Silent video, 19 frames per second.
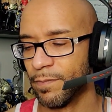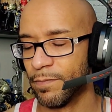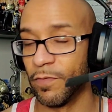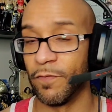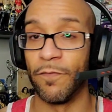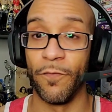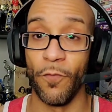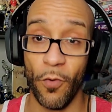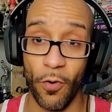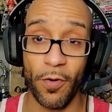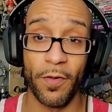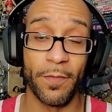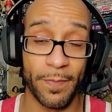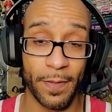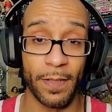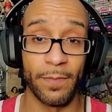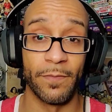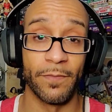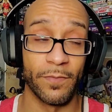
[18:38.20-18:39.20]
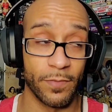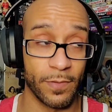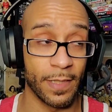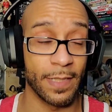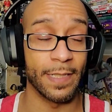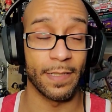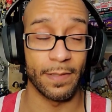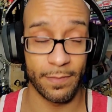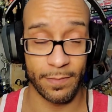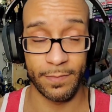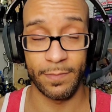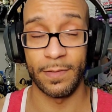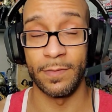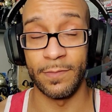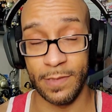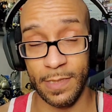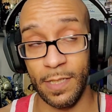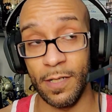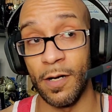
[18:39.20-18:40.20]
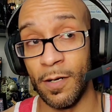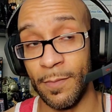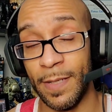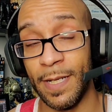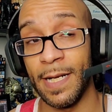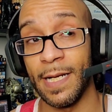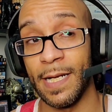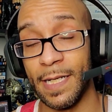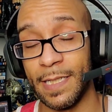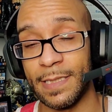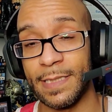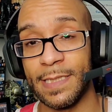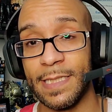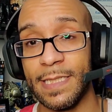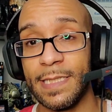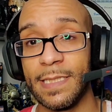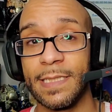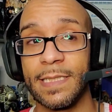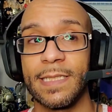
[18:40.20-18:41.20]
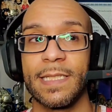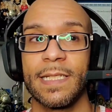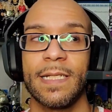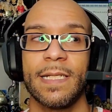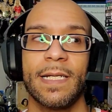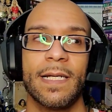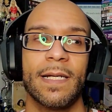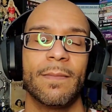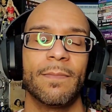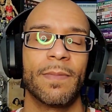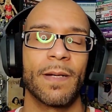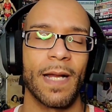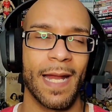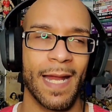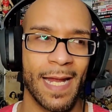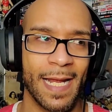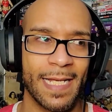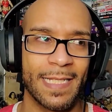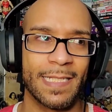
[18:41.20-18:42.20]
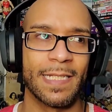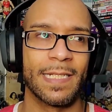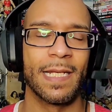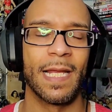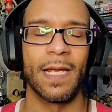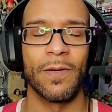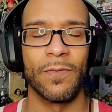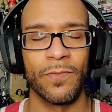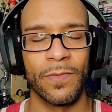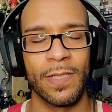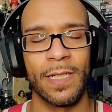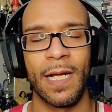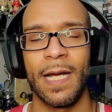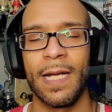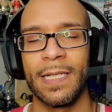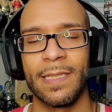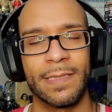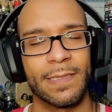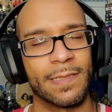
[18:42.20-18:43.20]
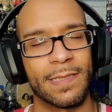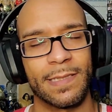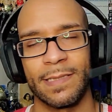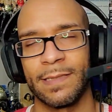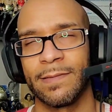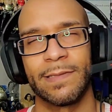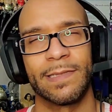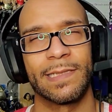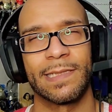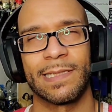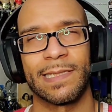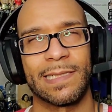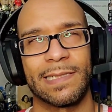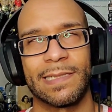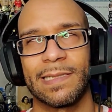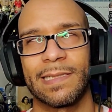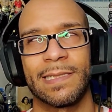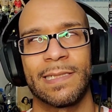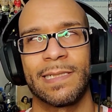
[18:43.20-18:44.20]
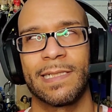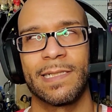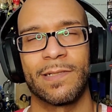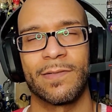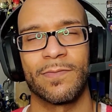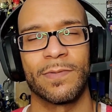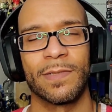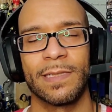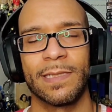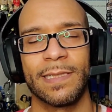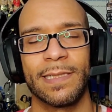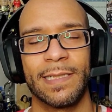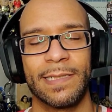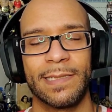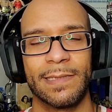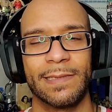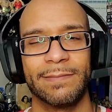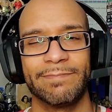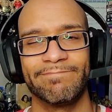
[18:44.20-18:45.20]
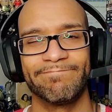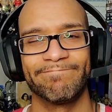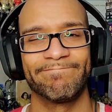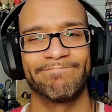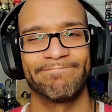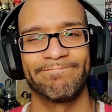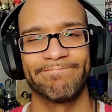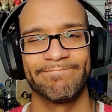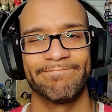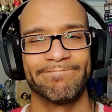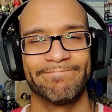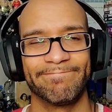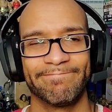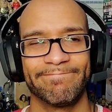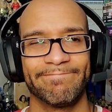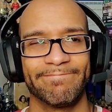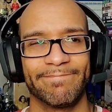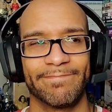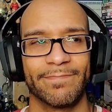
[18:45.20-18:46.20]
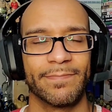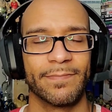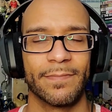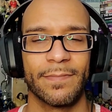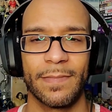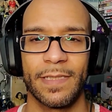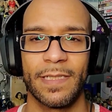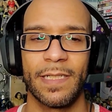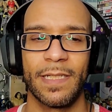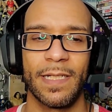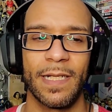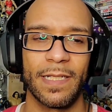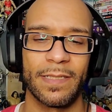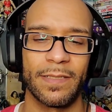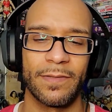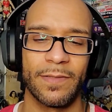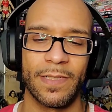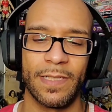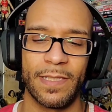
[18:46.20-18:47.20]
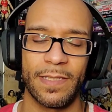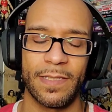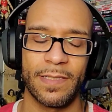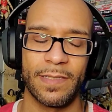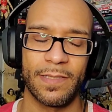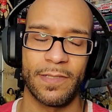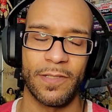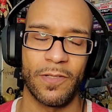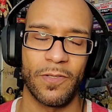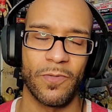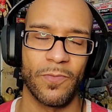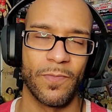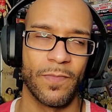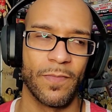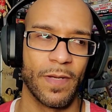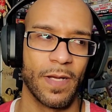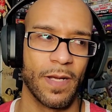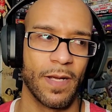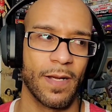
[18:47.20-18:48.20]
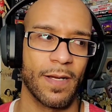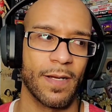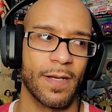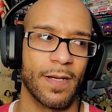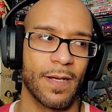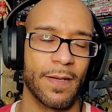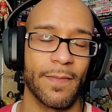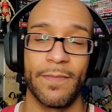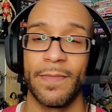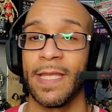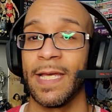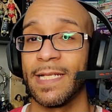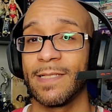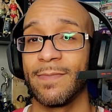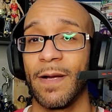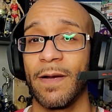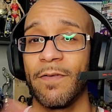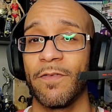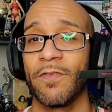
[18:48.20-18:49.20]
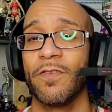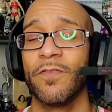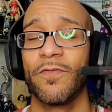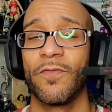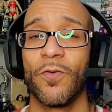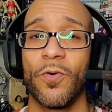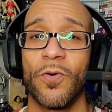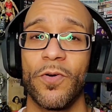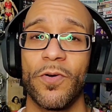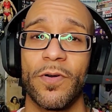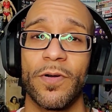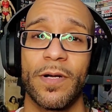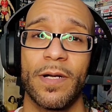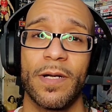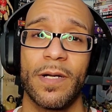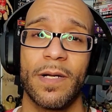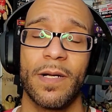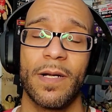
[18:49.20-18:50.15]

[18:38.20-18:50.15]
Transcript: Before the pay-per-view, like, it was like, oh man, I gotta see this. But as the night went on, it was just like, it just really didn't connect or anything. So that is my review for